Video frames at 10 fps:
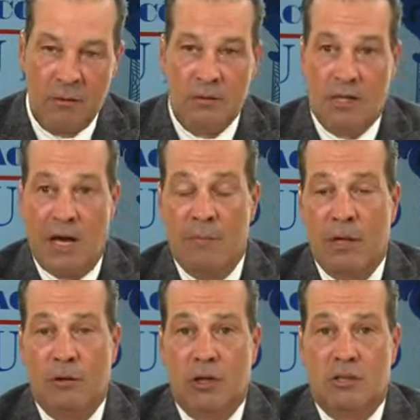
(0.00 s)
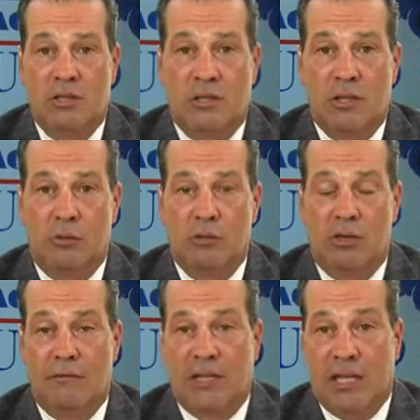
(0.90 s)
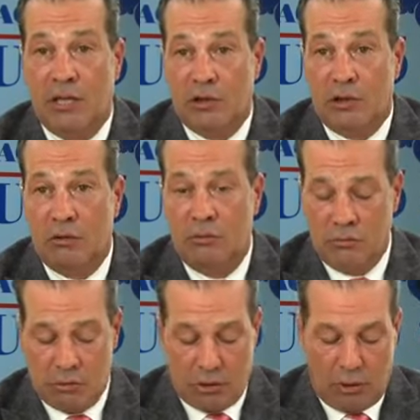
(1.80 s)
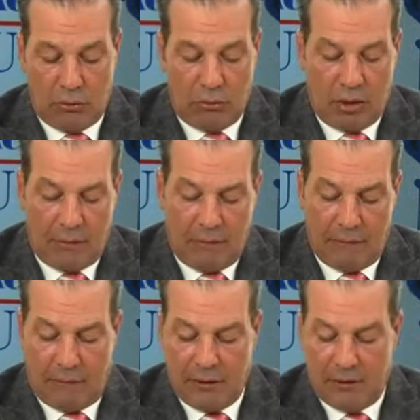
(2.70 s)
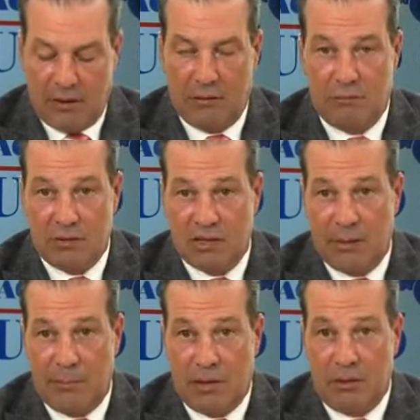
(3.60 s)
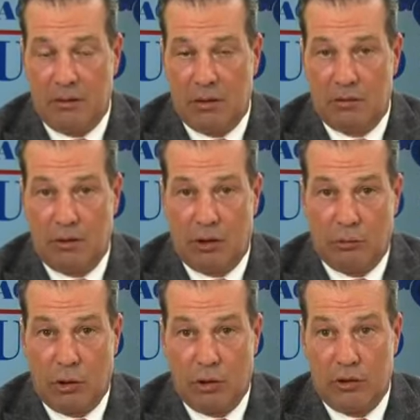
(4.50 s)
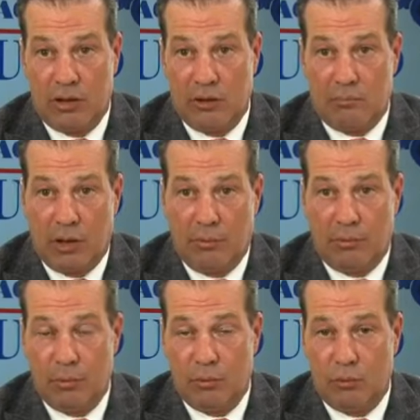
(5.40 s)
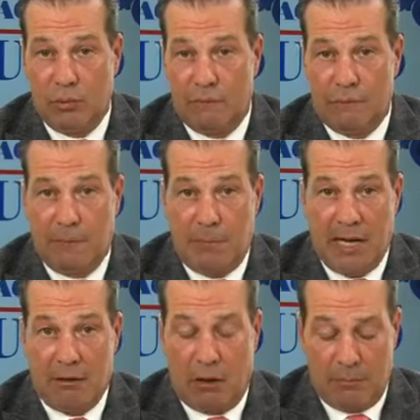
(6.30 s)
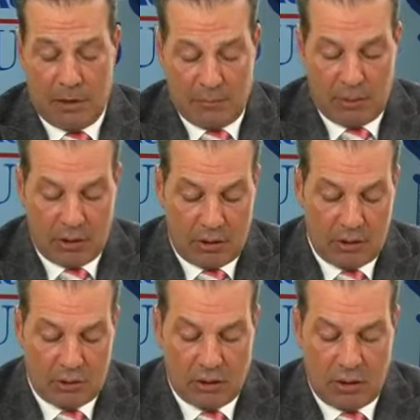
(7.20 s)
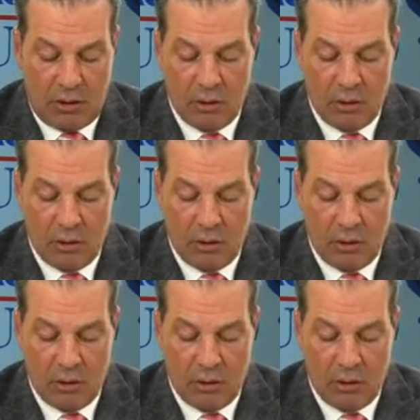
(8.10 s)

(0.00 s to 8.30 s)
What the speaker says: Scott Miller, our CEO, is on vacation. So if I did slip in a dirty word, he probably would flip out on me. But he's